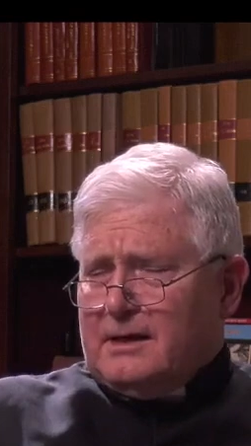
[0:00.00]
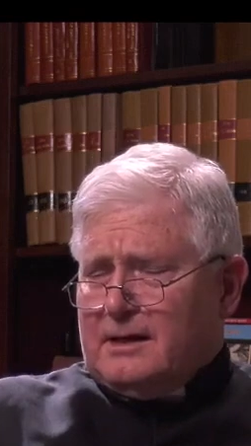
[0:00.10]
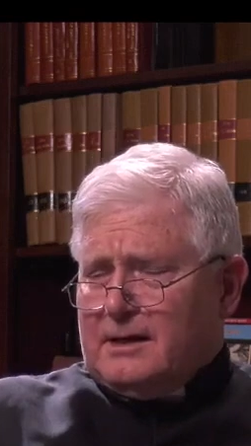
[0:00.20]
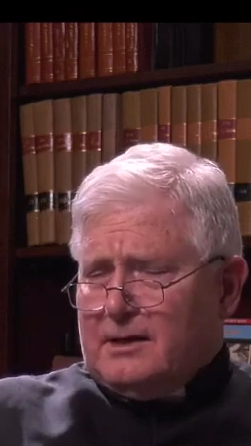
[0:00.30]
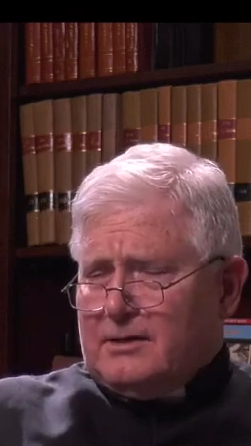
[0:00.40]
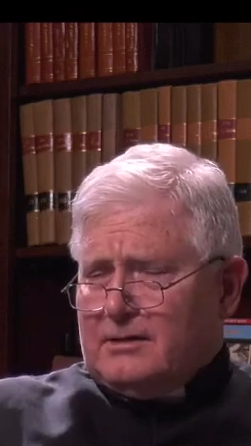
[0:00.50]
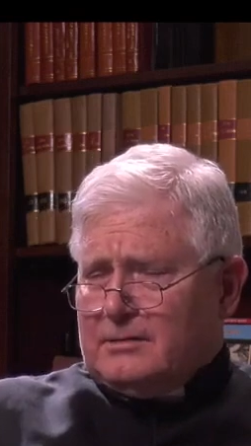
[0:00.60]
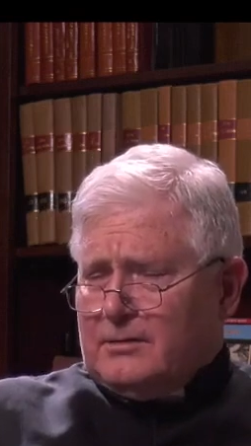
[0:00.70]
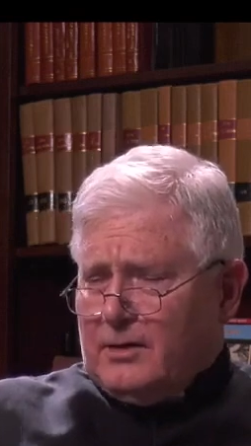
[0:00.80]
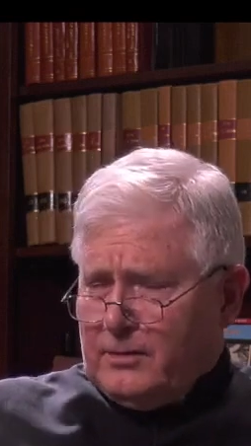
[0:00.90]

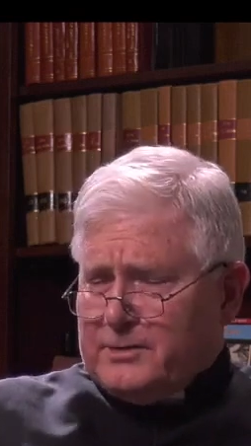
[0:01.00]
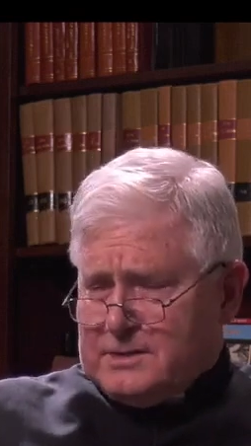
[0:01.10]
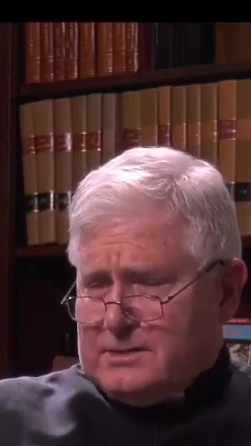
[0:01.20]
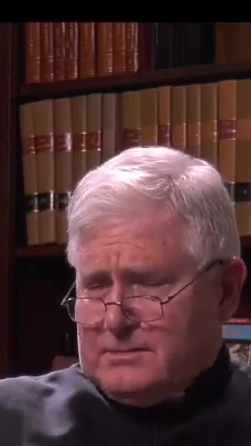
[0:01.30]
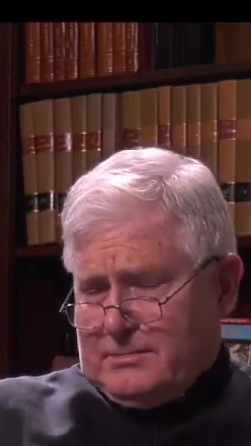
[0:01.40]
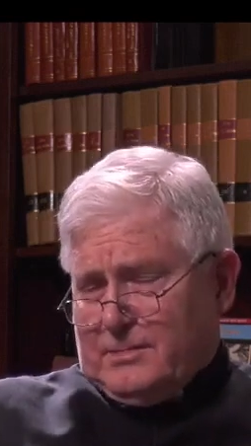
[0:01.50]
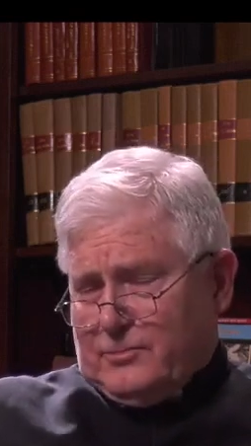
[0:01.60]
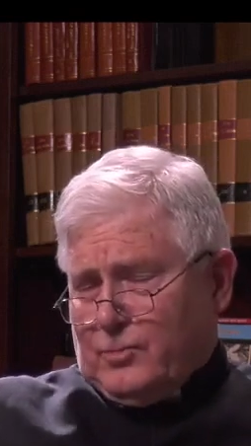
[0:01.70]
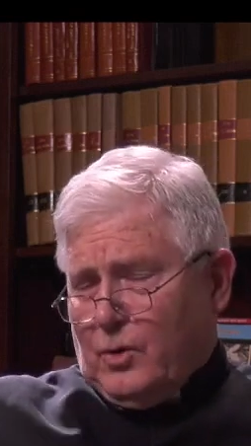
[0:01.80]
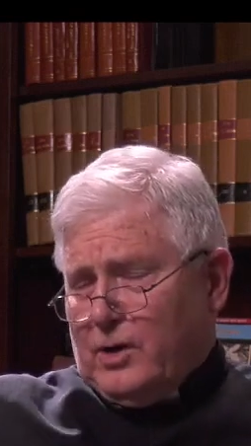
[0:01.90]
are always
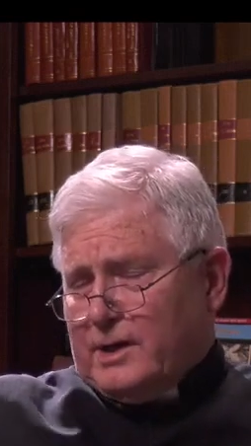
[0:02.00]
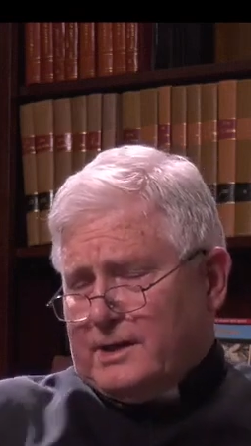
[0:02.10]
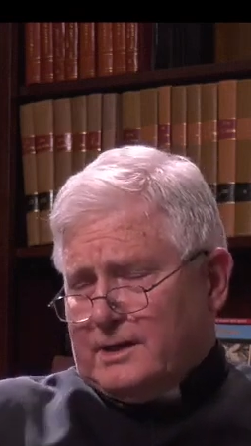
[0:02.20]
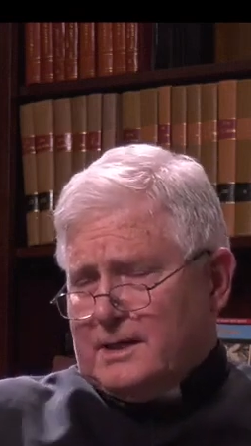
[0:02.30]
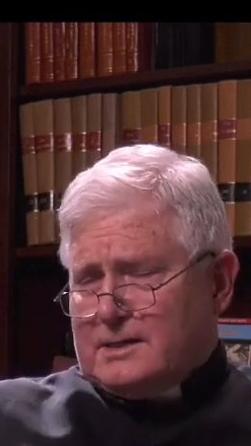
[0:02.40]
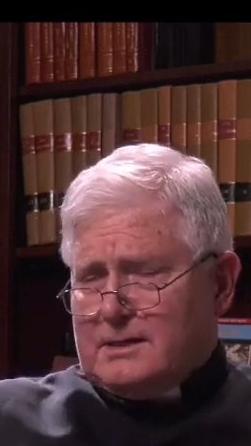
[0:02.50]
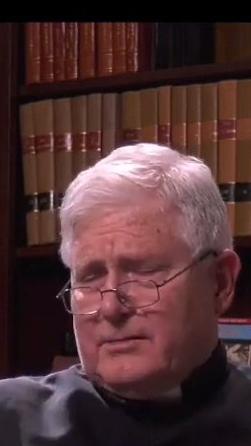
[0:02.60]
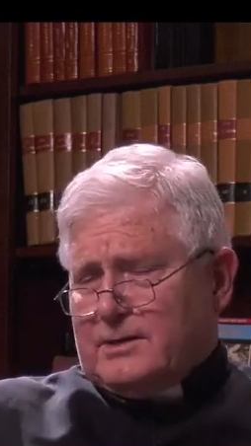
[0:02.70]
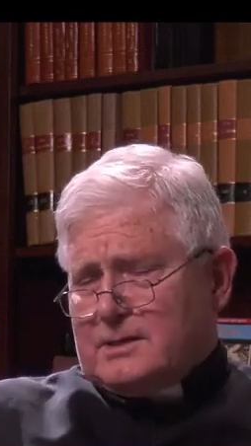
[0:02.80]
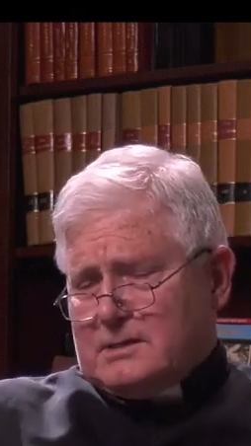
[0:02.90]
wrong unless
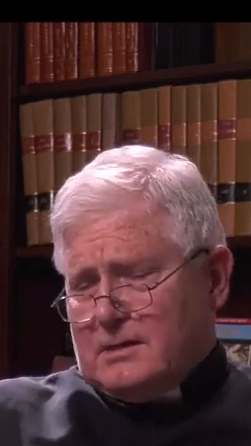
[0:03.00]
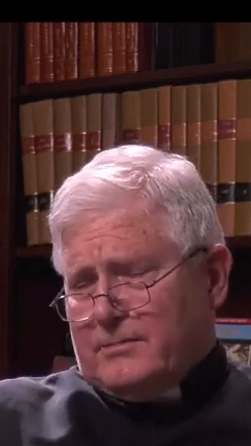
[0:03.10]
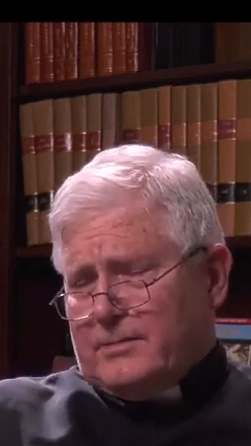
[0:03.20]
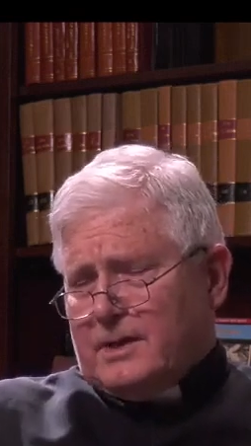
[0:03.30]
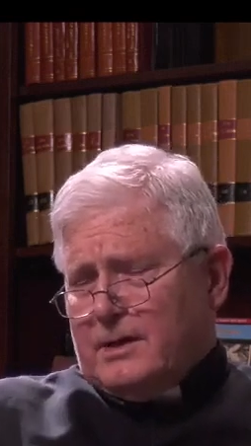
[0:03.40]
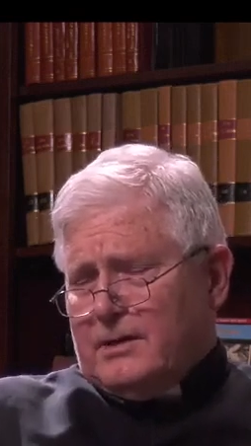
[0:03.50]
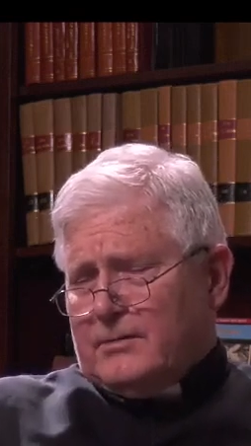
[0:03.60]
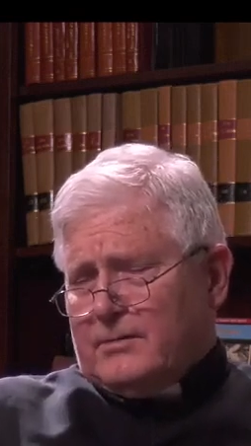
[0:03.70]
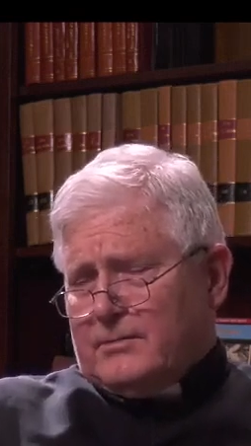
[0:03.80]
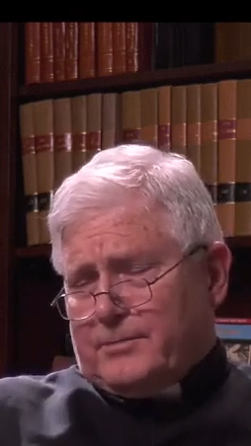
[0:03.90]
there is some
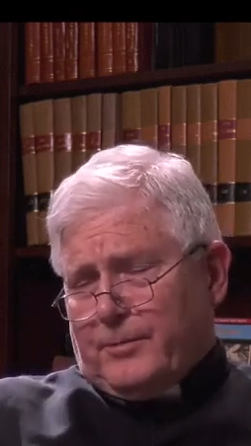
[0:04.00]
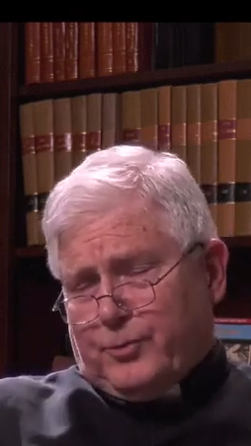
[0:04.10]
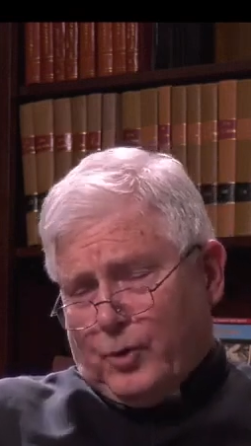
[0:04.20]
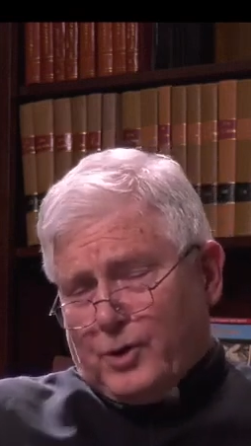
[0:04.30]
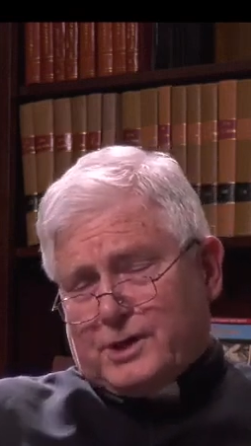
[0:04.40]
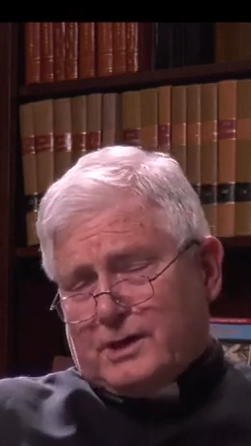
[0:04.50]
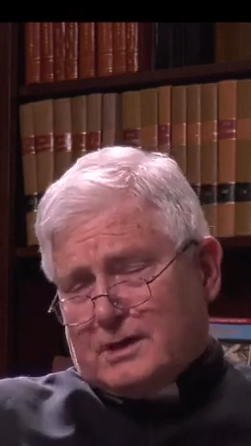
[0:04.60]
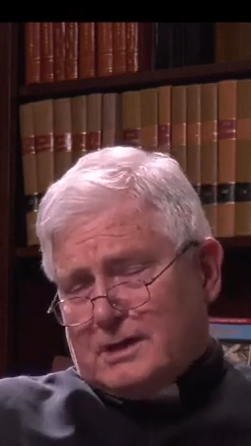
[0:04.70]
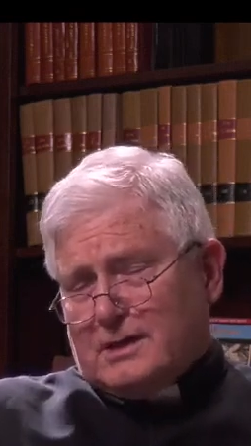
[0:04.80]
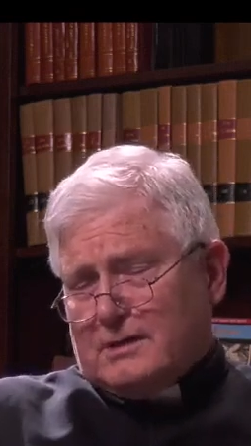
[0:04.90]

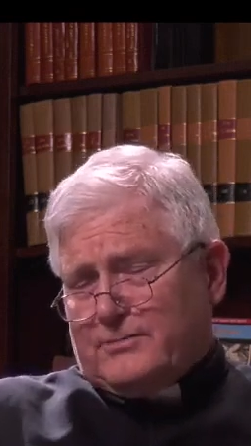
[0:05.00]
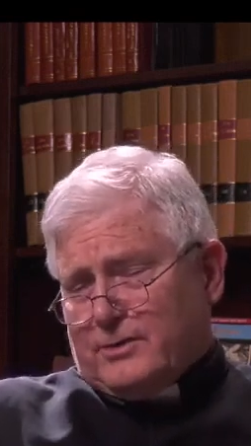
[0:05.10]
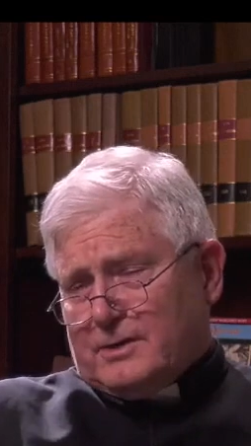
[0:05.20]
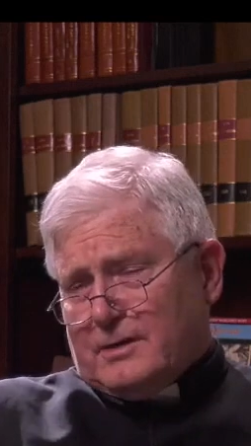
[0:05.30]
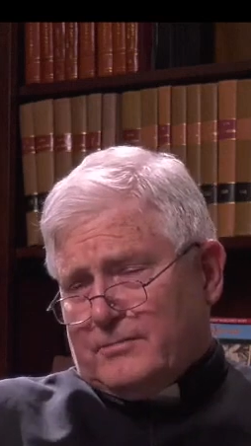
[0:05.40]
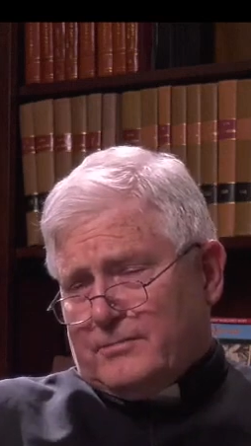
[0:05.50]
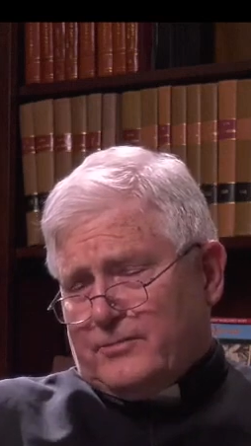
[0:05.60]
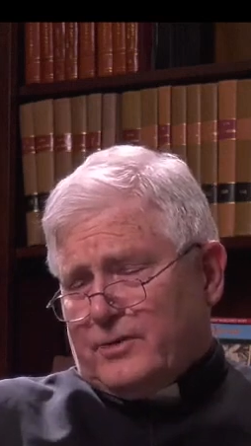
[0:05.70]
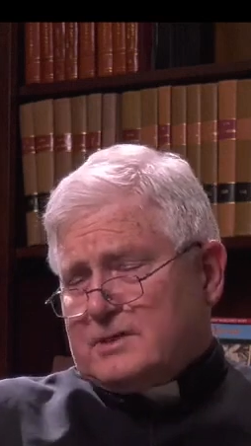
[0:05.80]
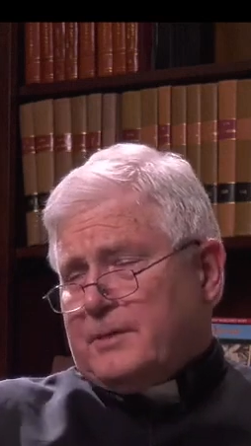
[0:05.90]
proportionate need for them.
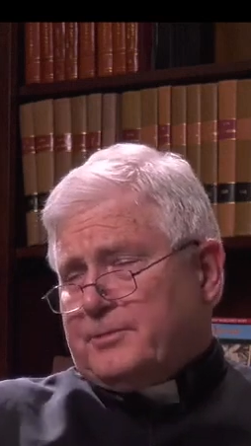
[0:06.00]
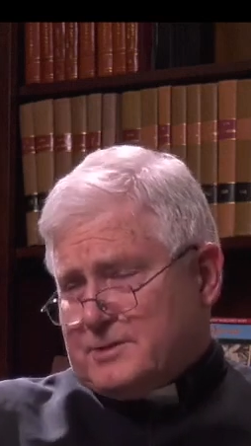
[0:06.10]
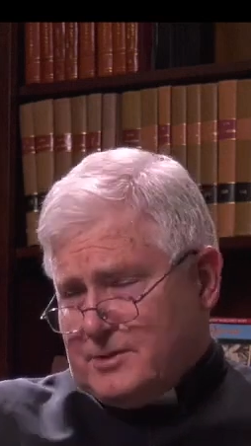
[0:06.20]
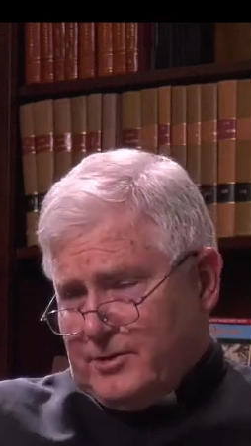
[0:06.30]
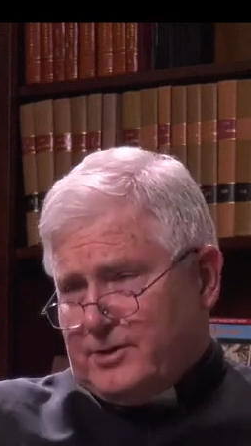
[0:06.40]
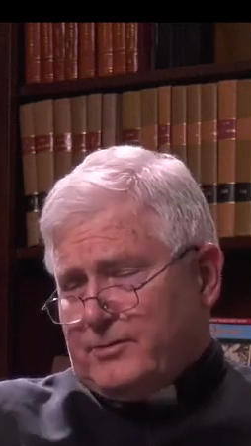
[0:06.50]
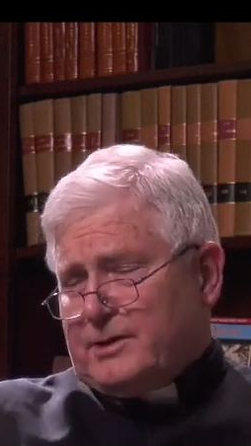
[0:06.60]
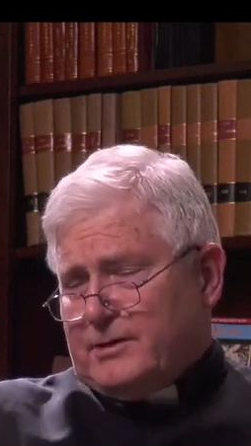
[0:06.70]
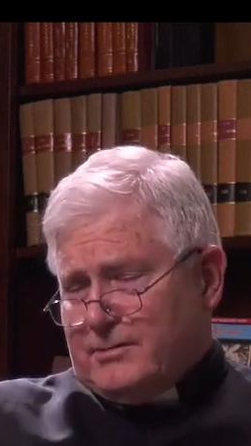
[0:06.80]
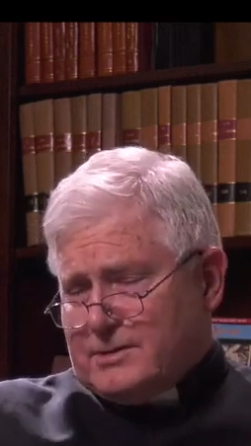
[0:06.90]
For example,
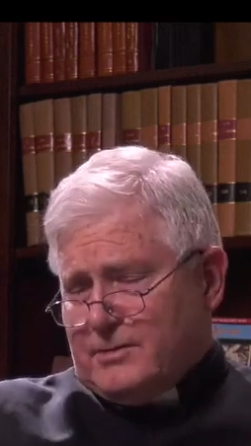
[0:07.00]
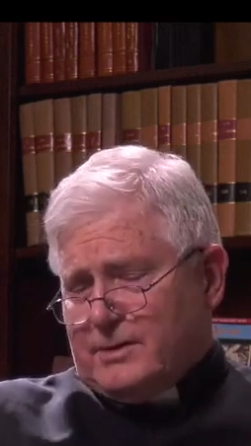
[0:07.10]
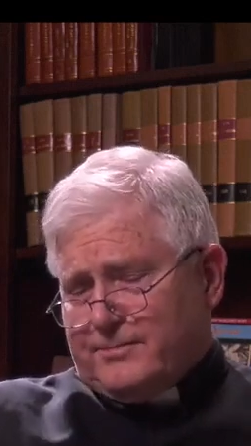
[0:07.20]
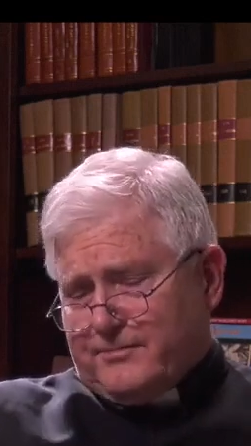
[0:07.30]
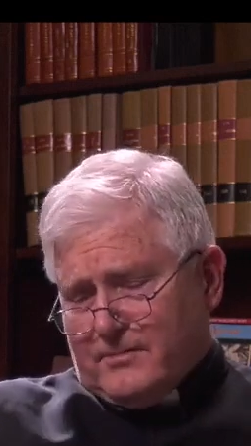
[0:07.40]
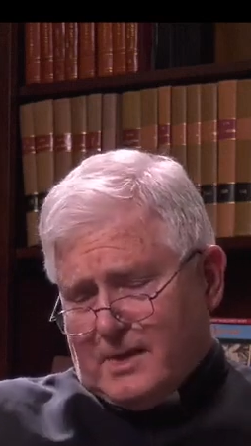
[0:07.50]
surgery or so on.